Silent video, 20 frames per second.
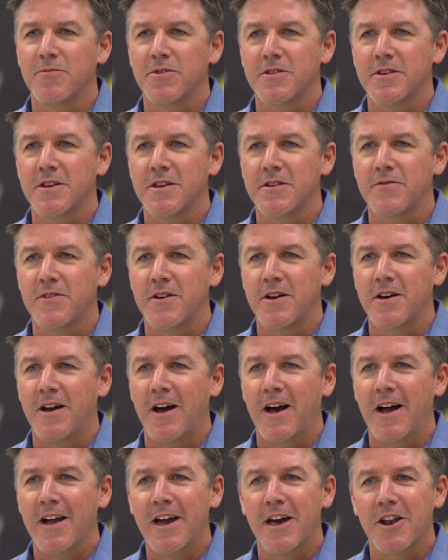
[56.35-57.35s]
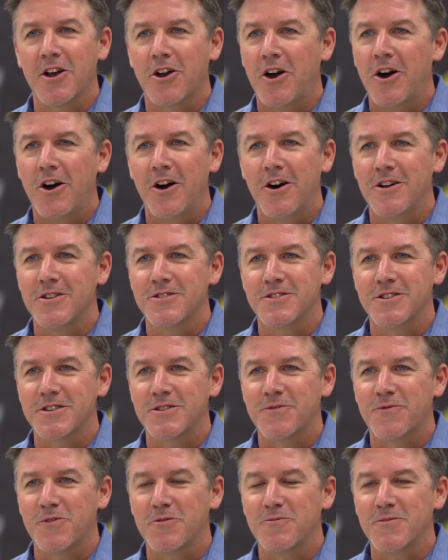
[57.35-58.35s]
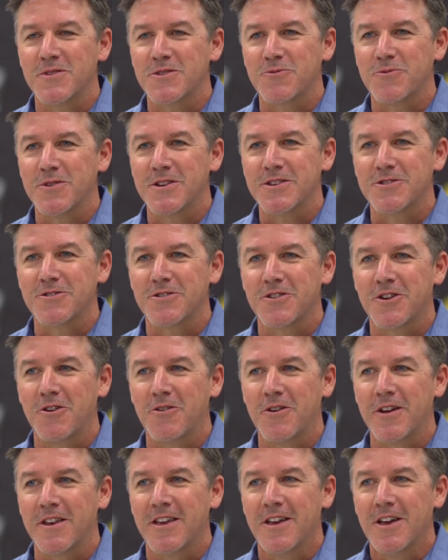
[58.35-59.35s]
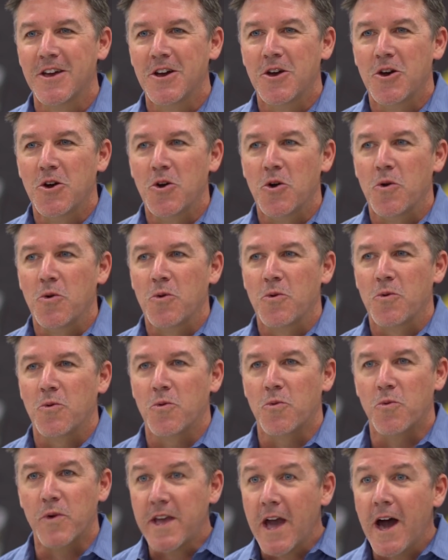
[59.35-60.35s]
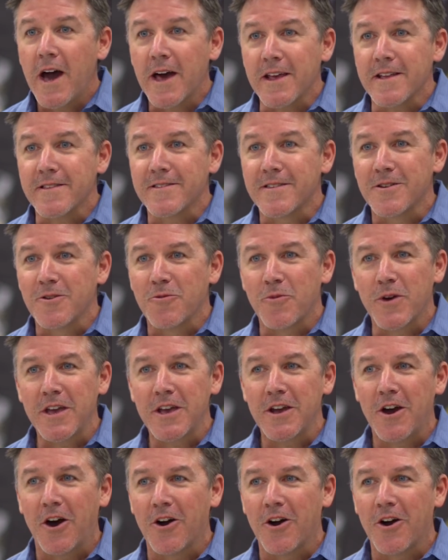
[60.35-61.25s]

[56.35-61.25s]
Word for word: believe, uh, I got a call just from Ms. Wiesner going, we got it. We